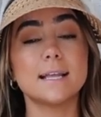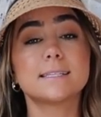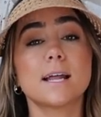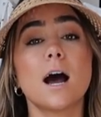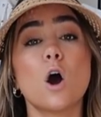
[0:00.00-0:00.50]

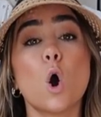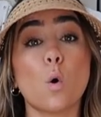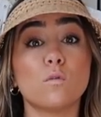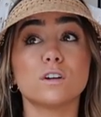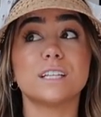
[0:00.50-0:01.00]
It's not
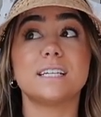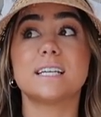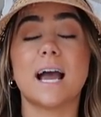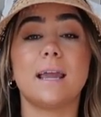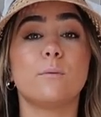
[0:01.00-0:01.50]
overly
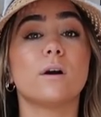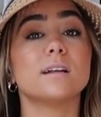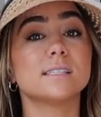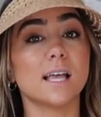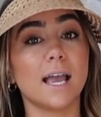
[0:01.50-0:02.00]
tight where
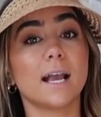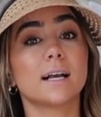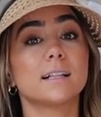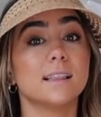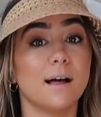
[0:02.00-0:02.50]
it's
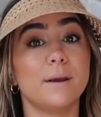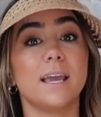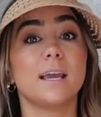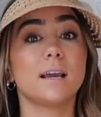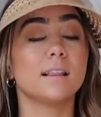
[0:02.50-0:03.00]
like
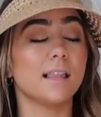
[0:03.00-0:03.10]
clubbing,